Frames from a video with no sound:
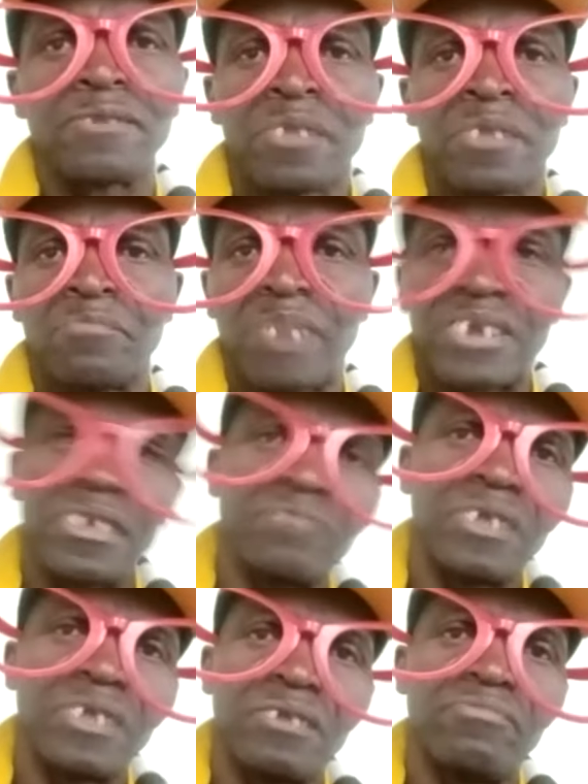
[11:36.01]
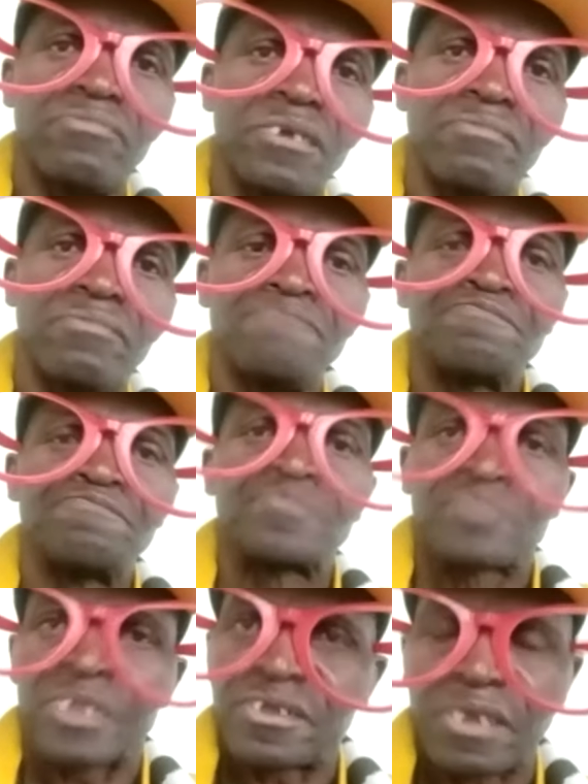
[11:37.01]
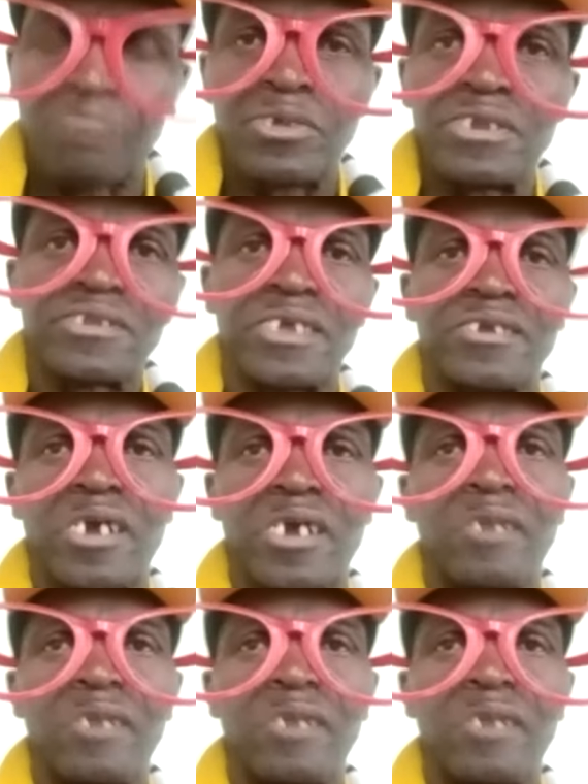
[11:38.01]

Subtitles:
But if somebody say, no,